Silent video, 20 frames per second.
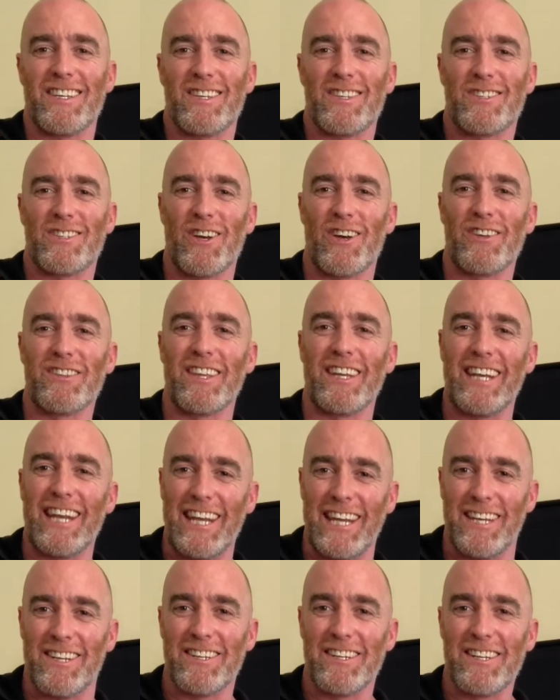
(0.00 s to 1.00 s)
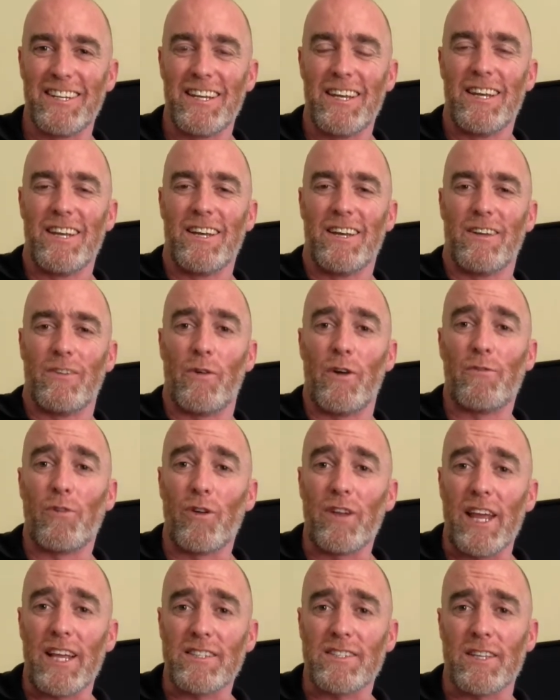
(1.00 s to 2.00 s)
so the knee. We've all
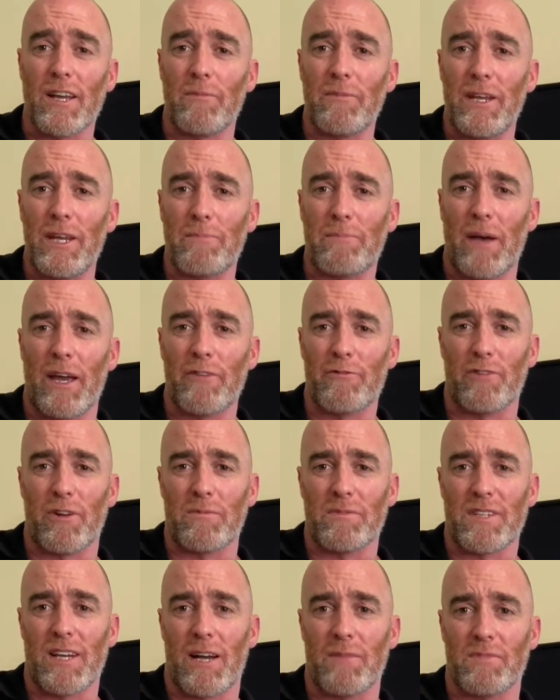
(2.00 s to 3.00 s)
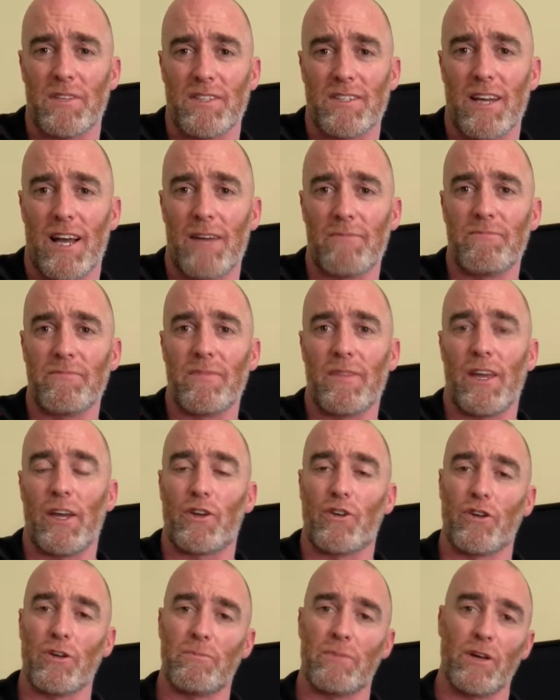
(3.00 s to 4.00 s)
had some knee pain from time to time. It
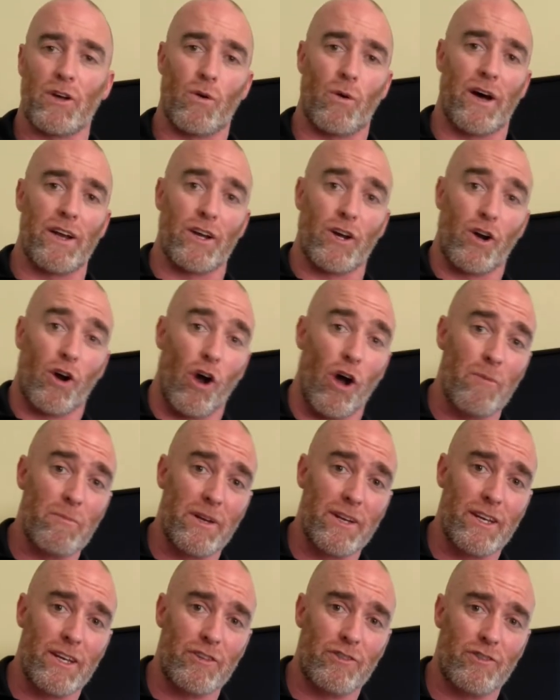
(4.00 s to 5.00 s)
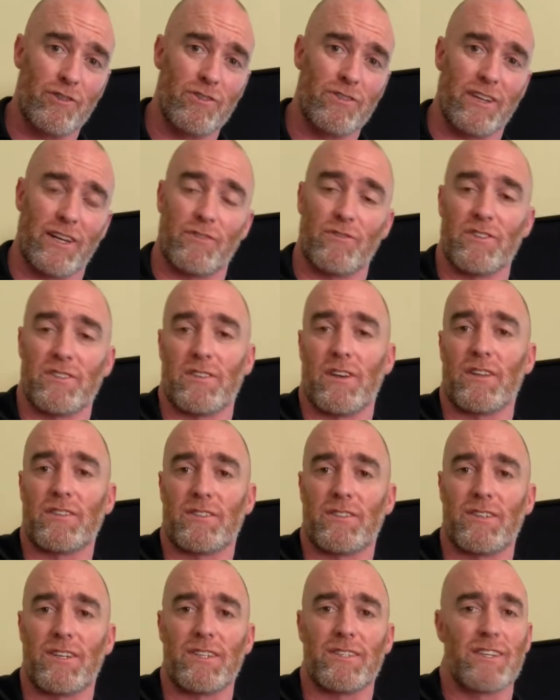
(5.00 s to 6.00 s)
could be quite a common issue that results
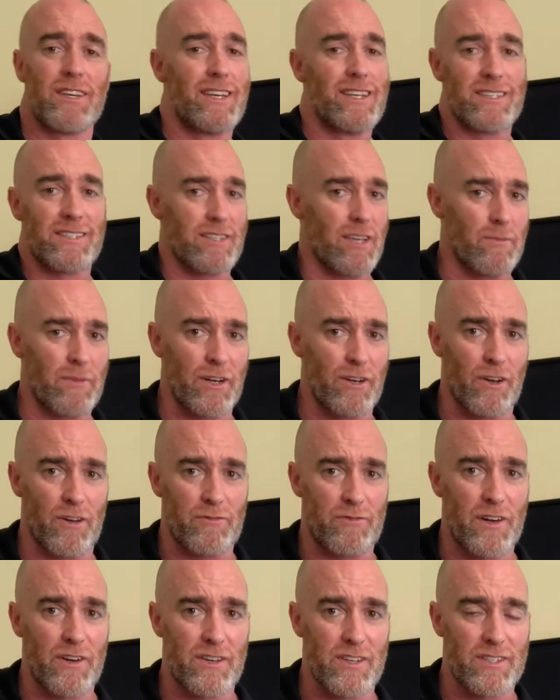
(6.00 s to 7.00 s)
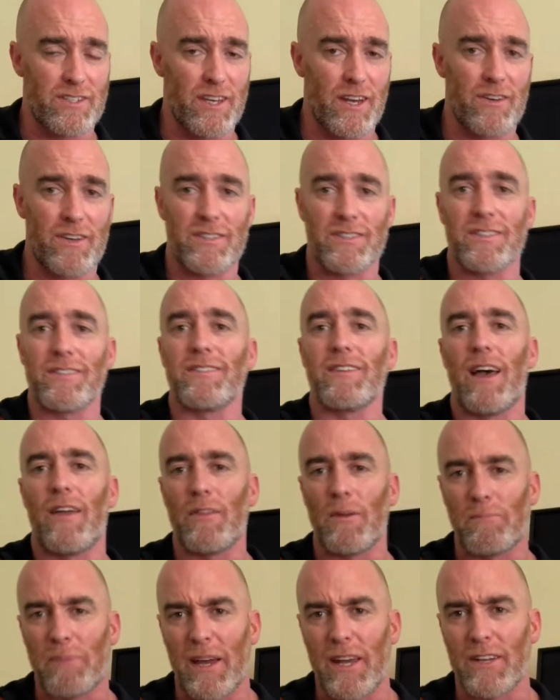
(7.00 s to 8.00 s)
in it, something not very serious, and
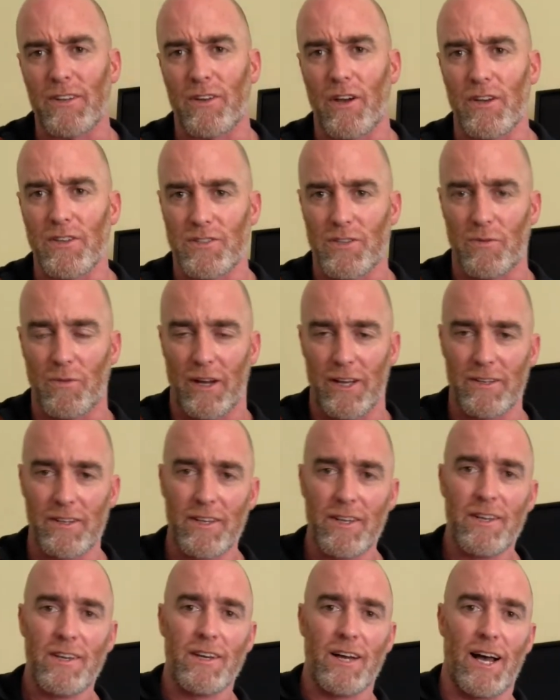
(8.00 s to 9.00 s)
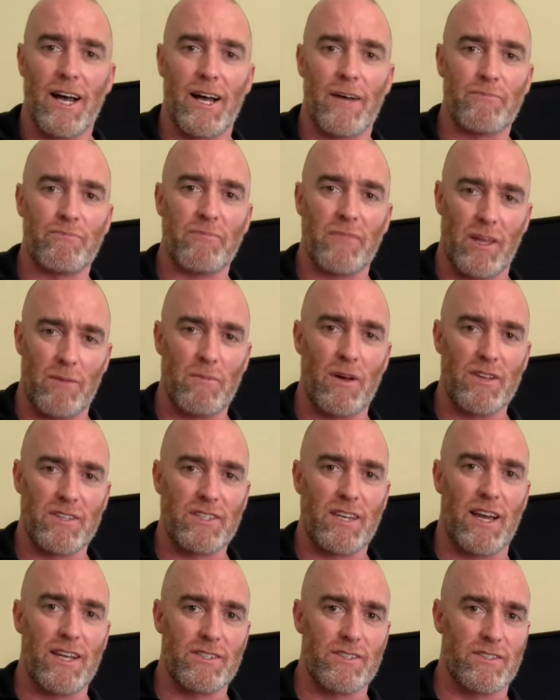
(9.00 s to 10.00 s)
the pain goes away. In most
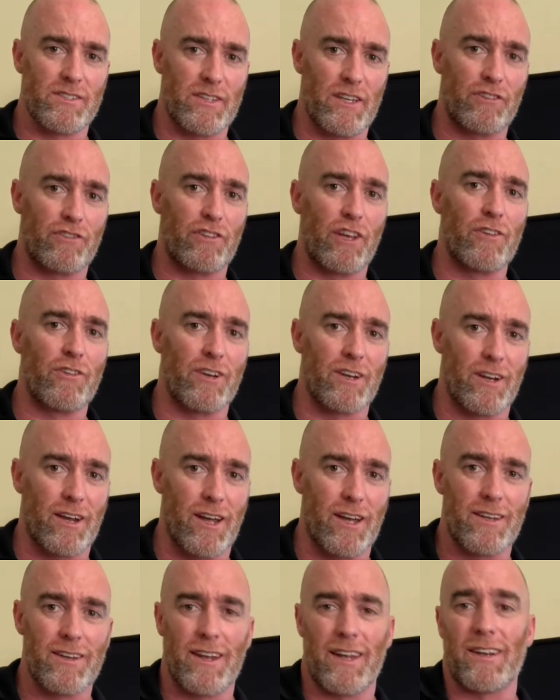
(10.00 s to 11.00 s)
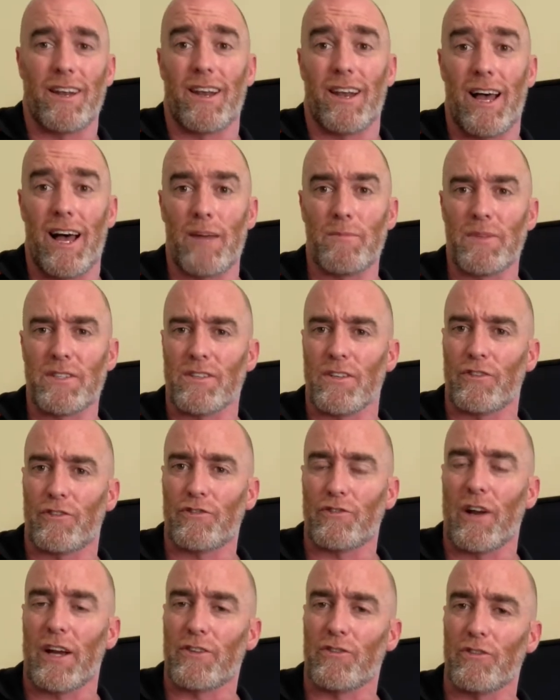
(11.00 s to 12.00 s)
cases, that's generally an alignment and
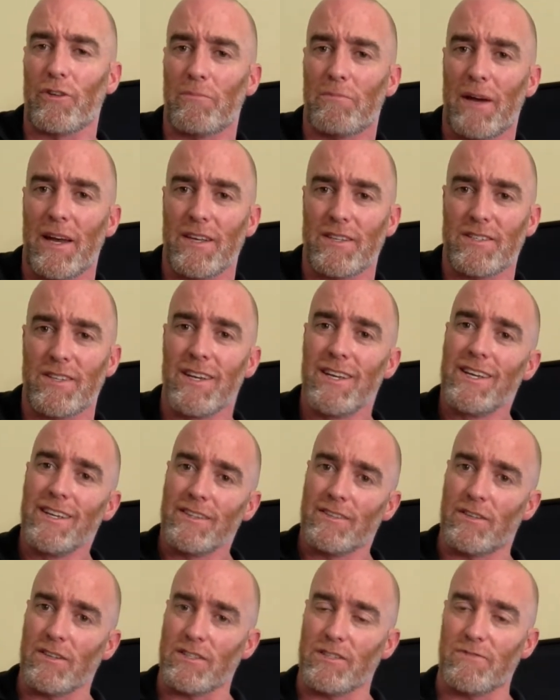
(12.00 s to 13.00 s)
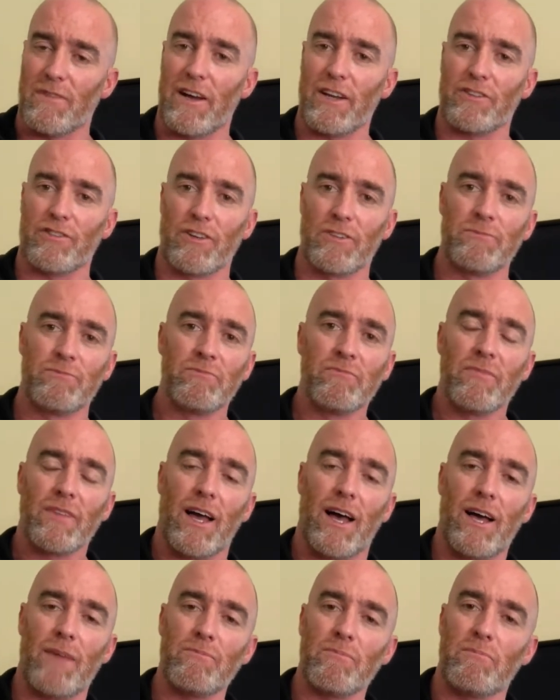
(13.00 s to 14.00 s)
structural based dysfunction.
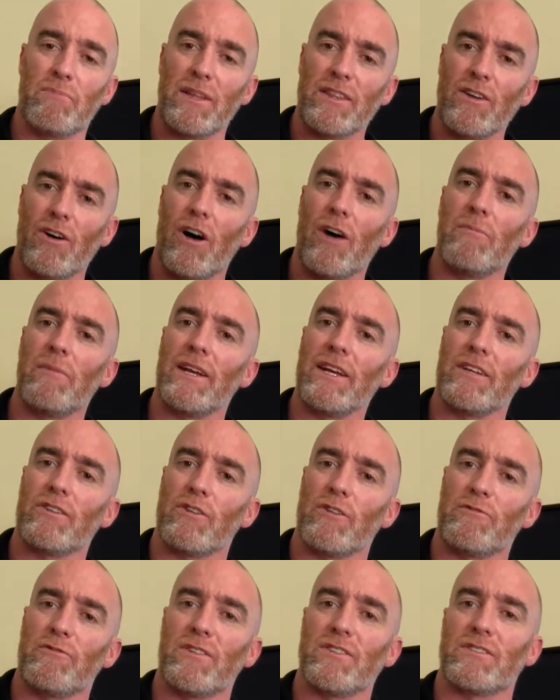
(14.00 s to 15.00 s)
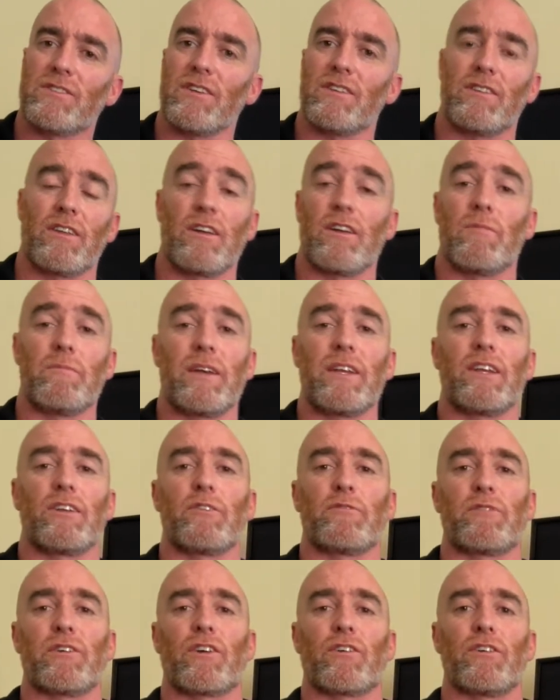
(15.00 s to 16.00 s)
But there are many
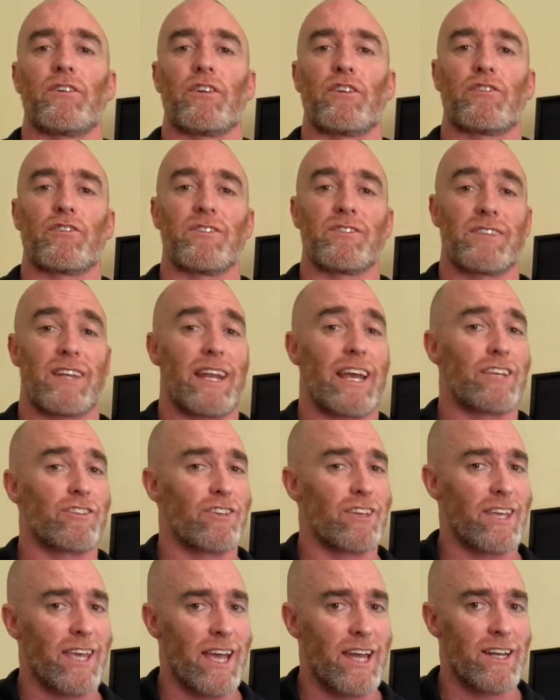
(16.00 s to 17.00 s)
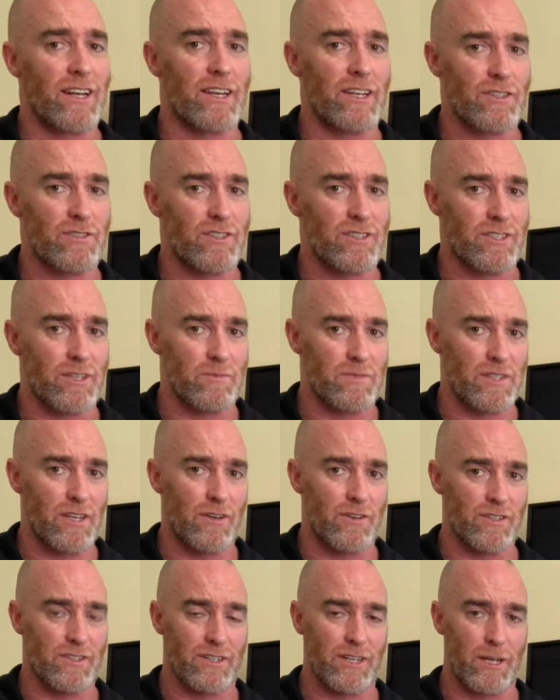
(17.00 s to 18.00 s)
different conditions that actually can lead to some
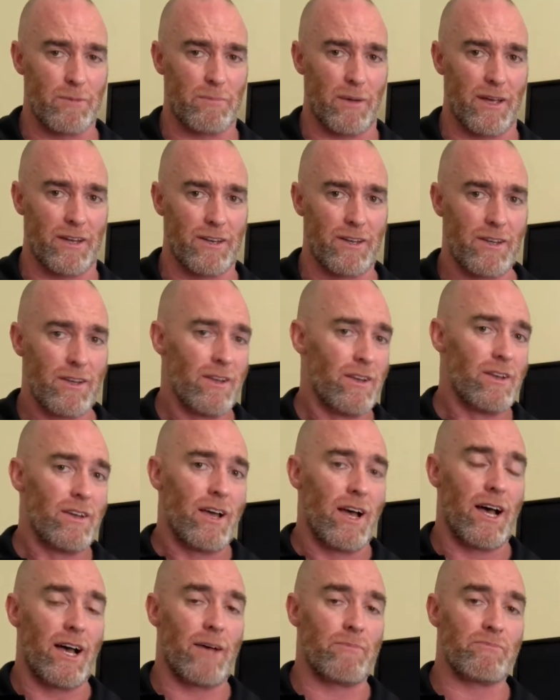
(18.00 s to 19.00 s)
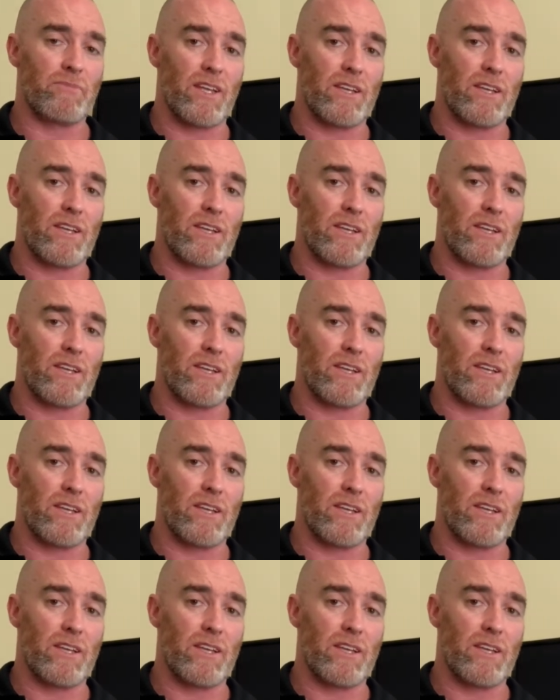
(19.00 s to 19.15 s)
serious knee pain.